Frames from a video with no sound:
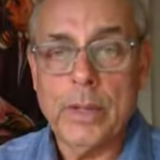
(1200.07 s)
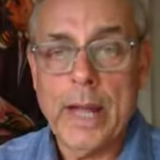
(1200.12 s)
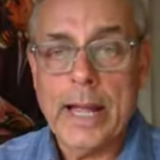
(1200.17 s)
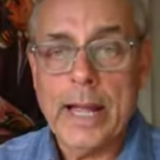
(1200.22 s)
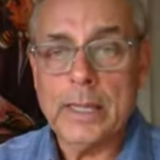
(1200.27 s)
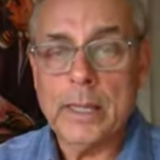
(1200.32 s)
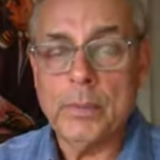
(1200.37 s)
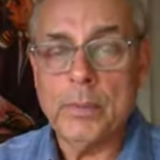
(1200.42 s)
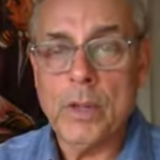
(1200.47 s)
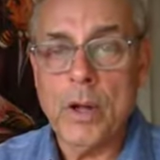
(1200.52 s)

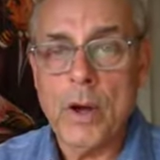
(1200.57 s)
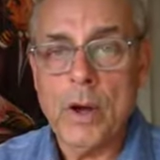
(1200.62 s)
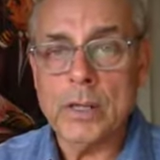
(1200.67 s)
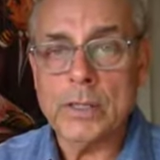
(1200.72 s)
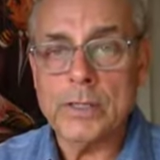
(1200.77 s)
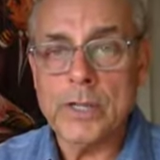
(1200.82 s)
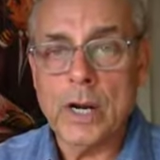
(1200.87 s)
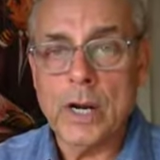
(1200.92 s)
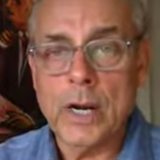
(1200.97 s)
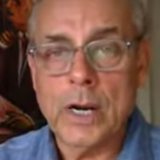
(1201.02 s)
like them
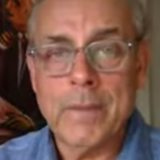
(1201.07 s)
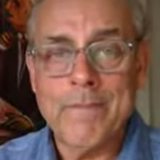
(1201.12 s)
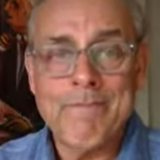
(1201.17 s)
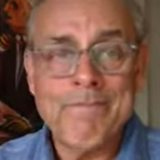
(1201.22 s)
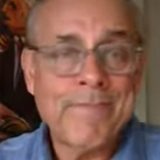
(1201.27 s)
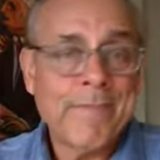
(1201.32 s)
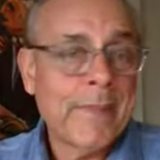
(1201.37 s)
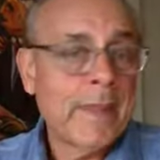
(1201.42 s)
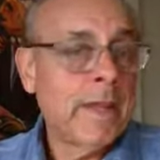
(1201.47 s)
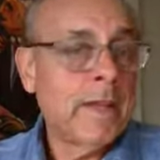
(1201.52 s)
long
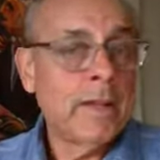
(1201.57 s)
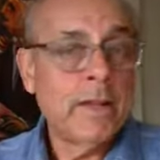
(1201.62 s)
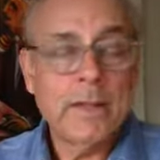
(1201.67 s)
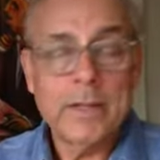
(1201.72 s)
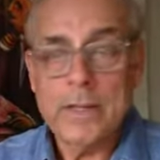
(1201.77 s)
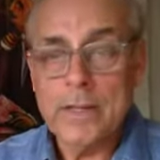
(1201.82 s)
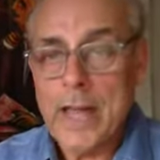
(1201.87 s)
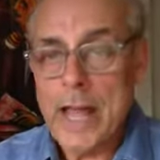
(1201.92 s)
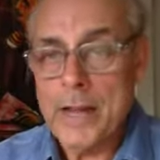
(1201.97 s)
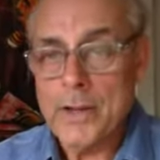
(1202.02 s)
term
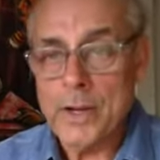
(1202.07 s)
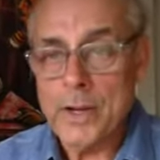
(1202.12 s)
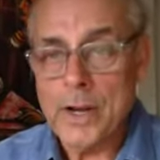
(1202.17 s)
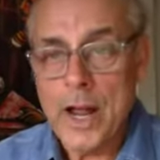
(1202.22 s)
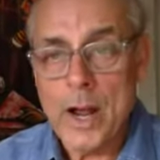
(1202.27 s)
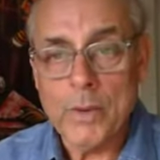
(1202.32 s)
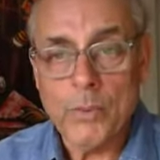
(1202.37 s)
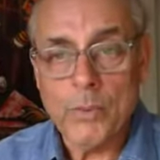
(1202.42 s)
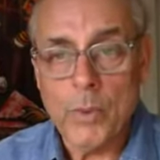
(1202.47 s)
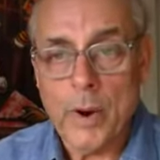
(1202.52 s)
and you're
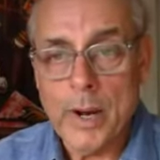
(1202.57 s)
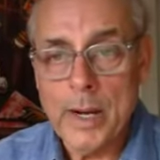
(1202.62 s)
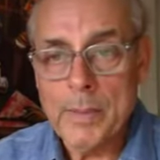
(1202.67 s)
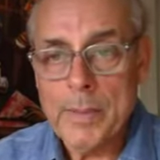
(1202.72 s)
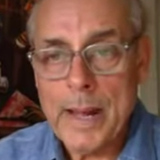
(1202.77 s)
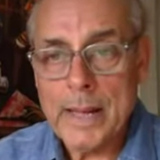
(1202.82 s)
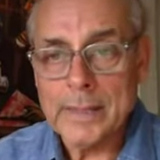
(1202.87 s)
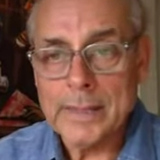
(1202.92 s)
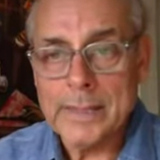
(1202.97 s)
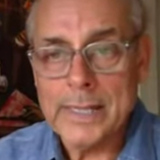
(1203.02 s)
not worried
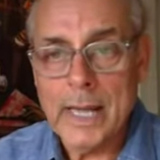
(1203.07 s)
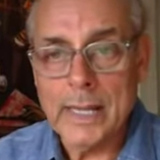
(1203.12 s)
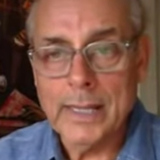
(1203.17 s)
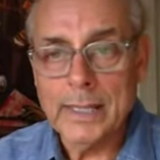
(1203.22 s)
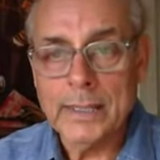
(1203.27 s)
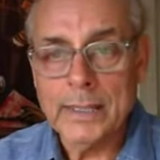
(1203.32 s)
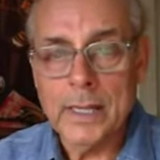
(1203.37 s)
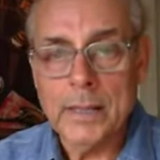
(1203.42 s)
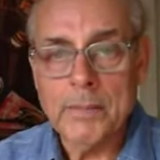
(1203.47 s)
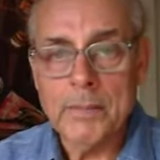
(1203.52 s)
about
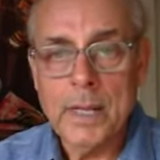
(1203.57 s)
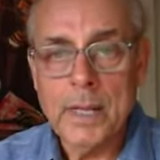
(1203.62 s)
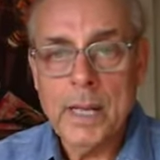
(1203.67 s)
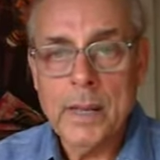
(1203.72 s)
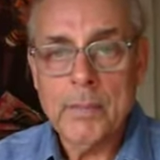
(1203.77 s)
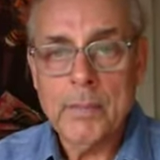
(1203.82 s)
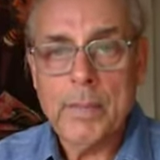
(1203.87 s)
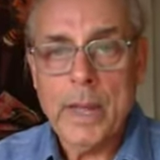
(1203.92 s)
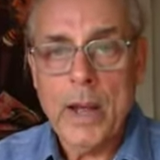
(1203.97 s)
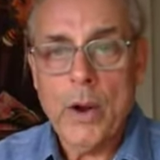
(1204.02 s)
selling them,
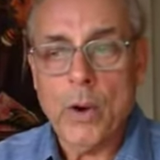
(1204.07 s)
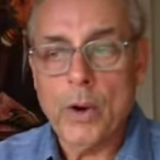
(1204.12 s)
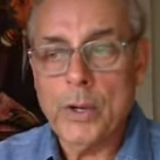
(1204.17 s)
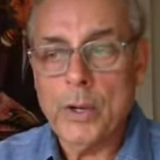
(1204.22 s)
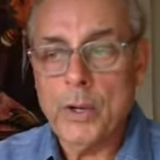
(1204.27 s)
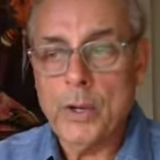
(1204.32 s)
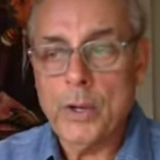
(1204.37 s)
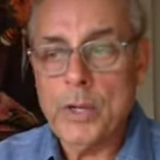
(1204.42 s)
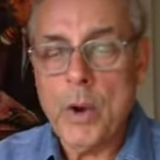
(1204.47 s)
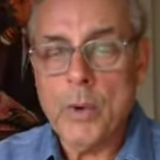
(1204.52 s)
or
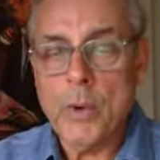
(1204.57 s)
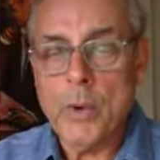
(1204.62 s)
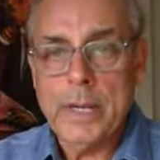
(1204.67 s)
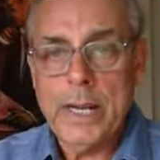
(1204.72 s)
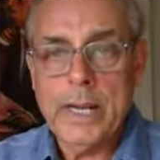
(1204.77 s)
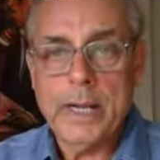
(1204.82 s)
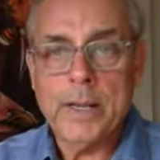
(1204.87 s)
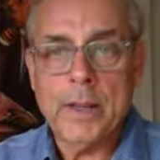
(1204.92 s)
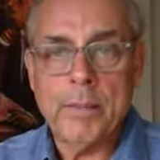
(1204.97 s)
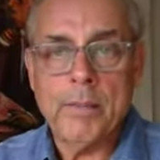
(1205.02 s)
you don't
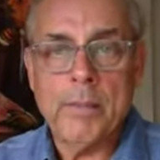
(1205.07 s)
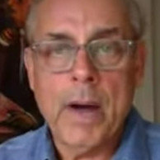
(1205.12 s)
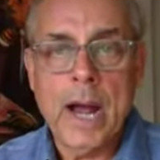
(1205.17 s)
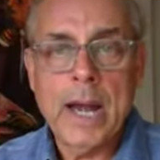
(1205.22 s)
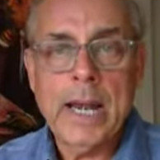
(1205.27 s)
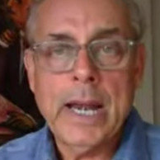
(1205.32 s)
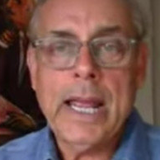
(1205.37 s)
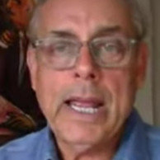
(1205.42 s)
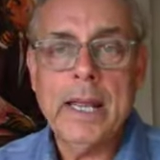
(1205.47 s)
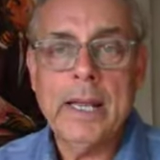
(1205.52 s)
need the
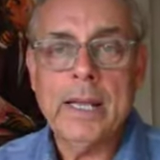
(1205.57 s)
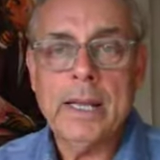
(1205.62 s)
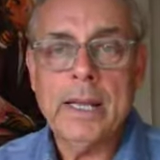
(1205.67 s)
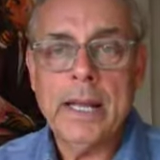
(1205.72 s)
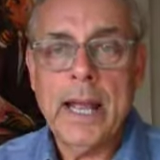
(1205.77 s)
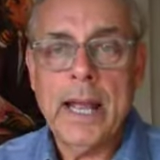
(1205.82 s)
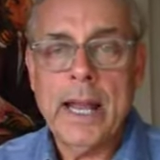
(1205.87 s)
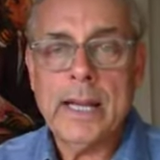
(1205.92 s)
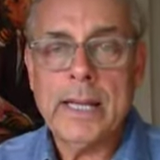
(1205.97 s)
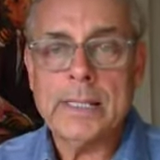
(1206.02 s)
money
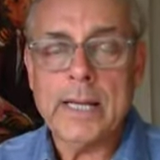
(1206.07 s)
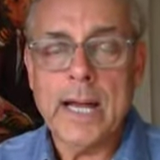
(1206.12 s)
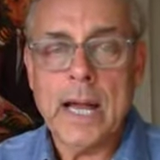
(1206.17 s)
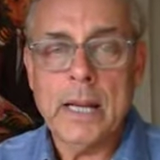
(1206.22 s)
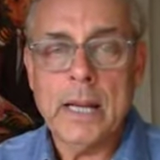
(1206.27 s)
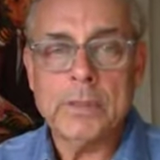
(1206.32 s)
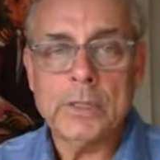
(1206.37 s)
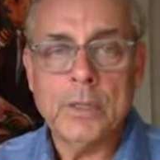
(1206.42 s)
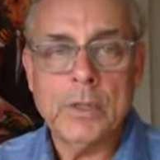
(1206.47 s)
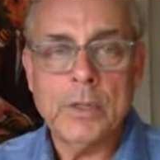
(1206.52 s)

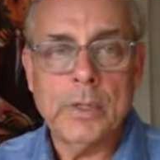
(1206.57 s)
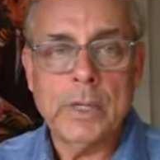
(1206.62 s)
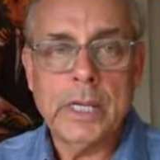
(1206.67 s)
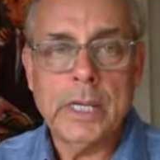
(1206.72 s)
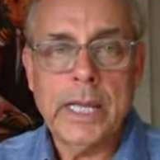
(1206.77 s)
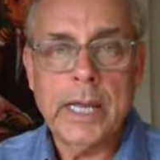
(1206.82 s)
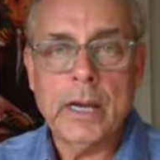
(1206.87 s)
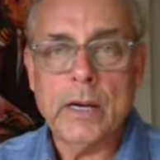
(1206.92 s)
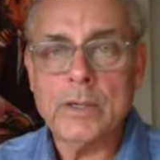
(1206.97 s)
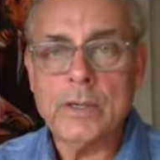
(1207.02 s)
anytime soon,
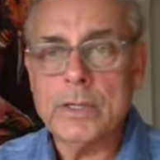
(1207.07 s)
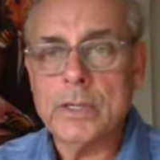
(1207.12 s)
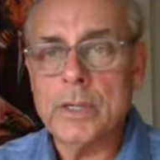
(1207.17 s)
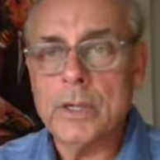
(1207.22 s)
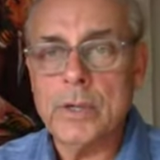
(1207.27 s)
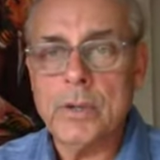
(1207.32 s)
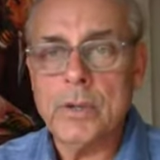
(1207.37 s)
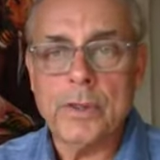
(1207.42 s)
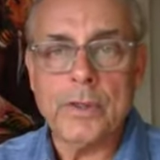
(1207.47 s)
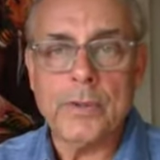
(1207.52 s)
year
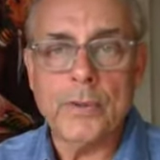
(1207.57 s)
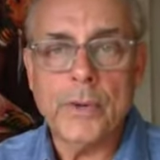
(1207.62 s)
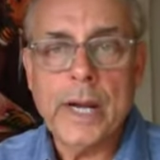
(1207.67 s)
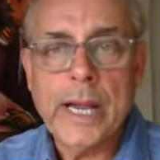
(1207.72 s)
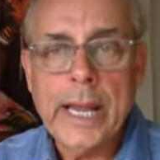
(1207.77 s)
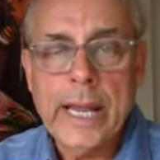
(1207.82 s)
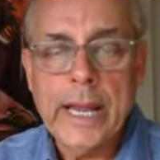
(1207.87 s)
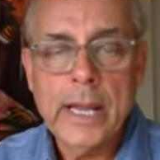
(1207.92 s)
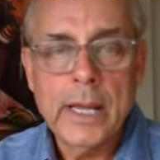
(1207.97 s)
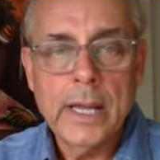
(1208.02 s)
two,
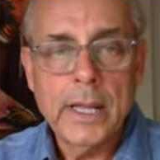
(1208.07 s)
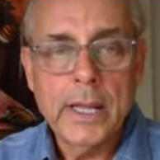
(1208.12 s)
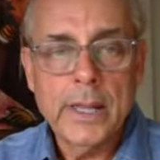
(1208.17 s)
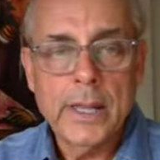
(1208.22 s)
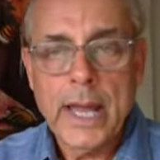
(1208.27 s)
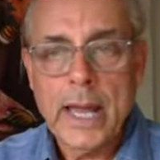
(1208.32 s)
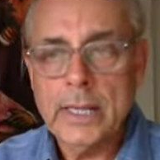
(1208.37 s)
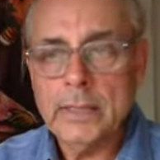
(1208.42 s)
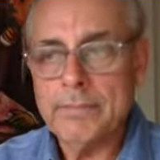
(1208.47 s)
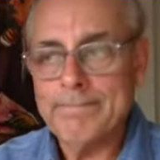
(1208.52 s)
three,
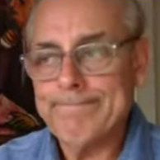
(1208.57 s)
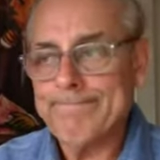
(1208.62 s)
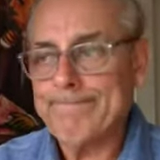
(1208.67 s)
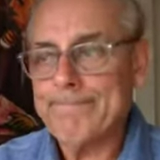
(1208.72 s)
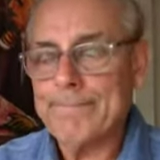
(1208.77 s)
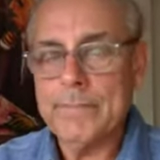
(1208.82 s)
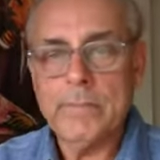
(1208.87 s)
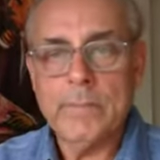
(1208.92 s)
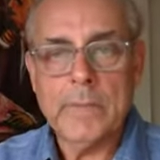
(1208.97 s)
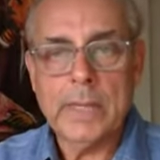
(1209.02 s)
then
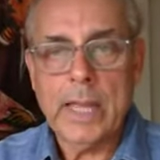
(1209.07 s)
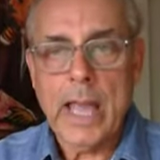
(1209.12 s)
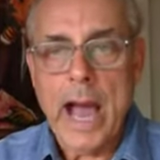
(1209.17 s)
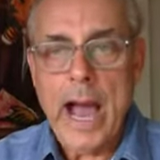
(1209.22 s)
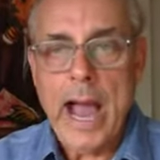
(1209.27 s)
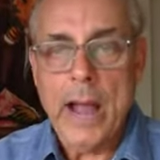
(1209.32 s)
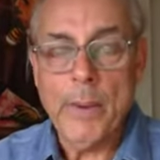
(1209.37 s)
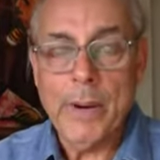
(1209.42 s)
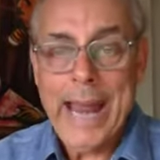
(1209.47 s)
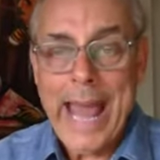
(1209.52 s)

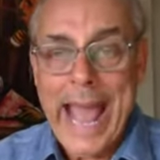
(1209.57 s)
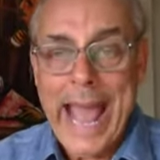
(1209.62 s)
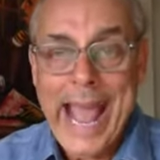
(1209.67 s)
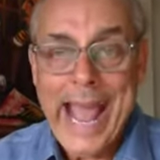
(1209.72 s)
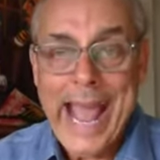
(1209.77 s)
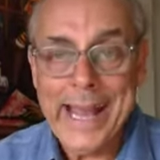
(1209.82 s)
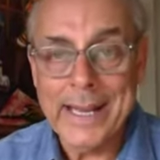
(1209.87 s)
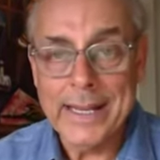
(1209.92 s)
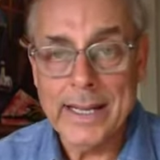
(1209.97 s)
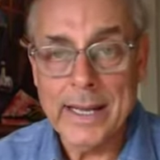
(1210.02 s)
I would
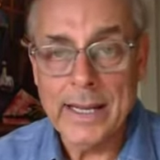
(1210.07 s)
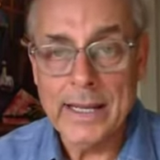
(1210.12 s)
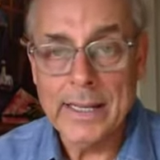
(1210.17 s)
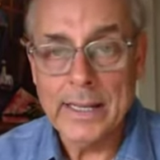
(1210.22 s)
add.